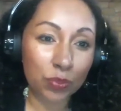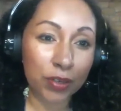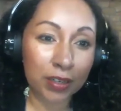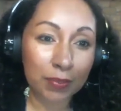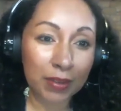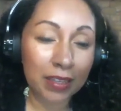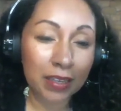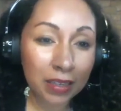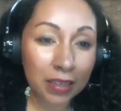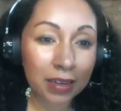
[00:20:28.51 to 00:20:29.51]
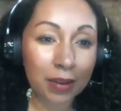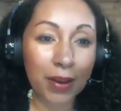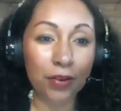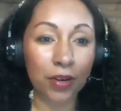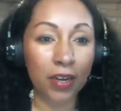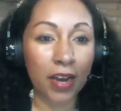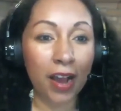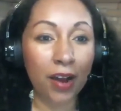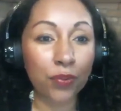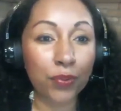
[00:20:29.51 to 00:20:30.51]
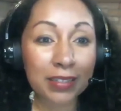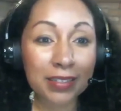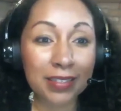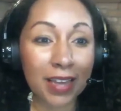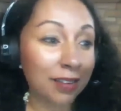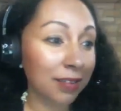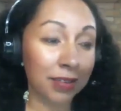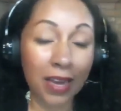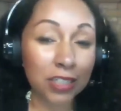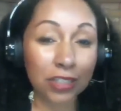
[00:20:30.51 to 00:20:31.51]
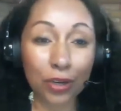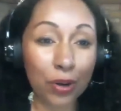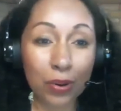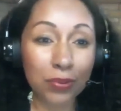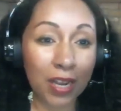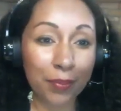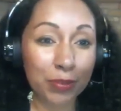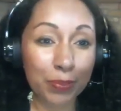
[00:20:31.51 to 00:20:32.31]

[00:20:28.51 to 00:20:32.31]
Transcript: We're going to be thinking about how we set not just our own tables,